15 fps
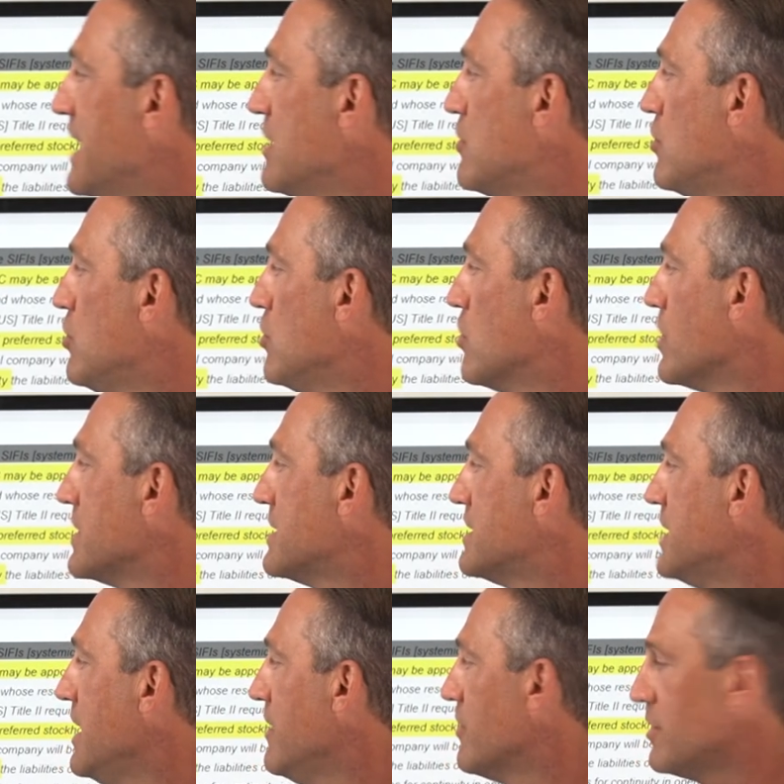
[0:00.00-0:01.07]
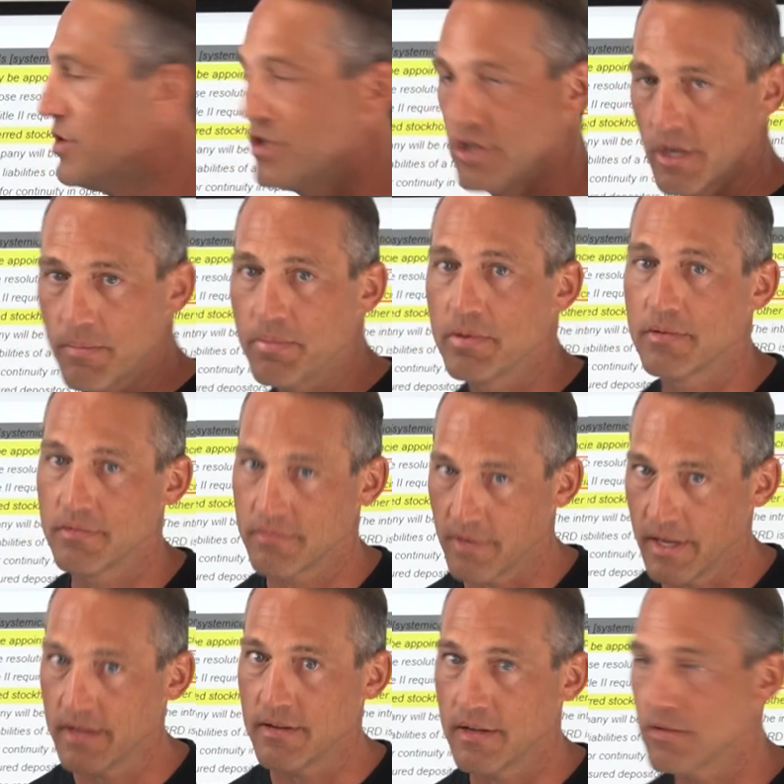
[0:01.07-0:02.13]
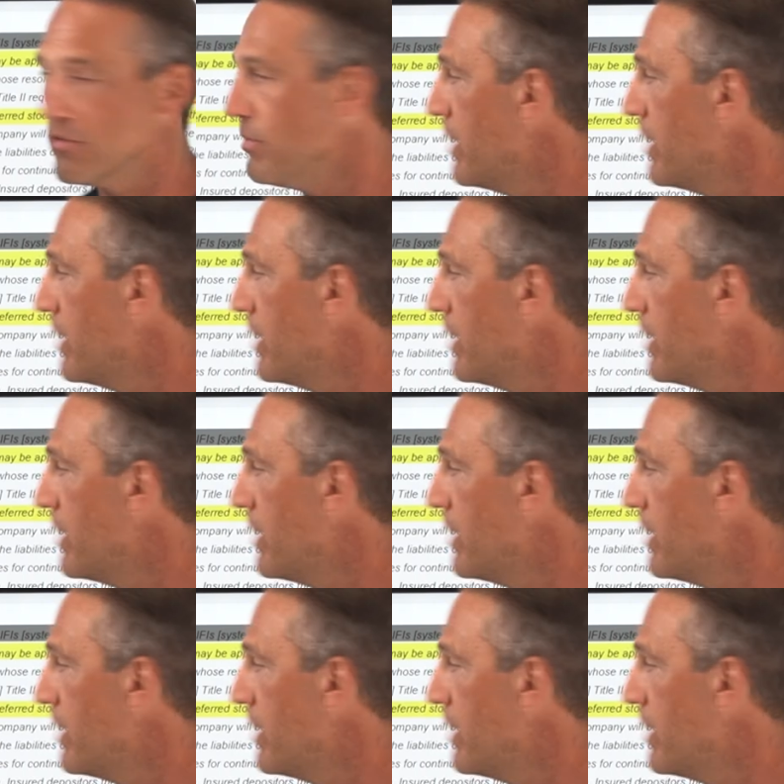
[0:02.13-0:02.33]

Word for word: into receivership, right, through